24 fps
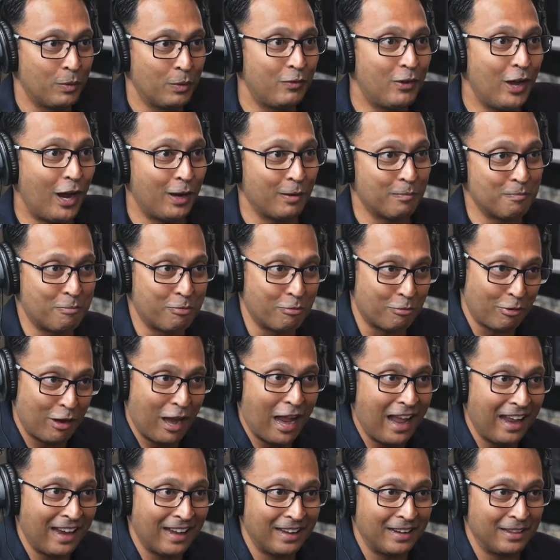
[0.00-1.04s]
We've got to
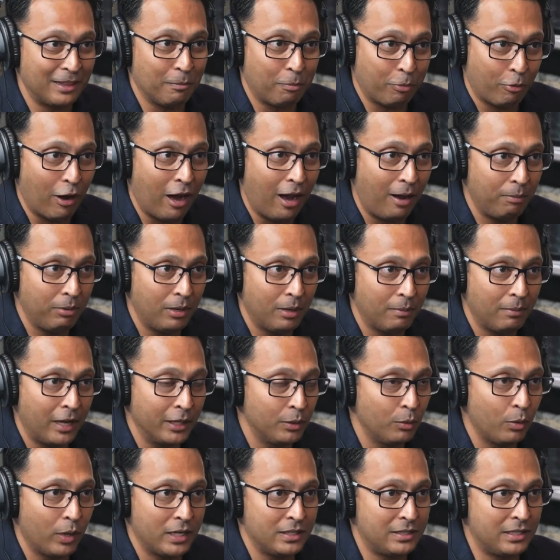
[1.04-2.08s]
brand the problem.
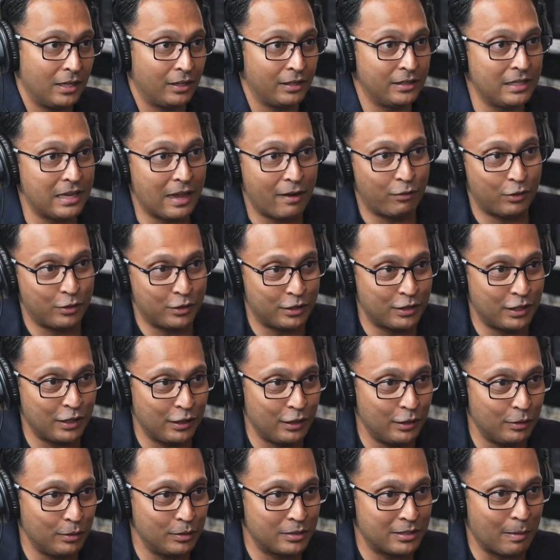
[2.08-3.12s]
Otherwise, they'll never see
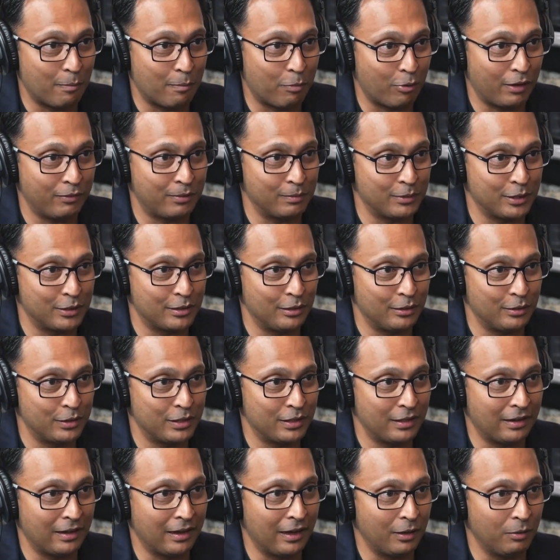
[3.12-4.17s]
you separate from the
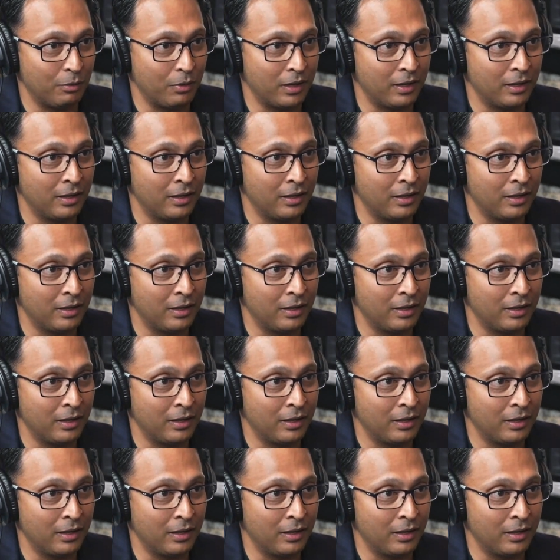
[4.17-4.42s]
solution in any way.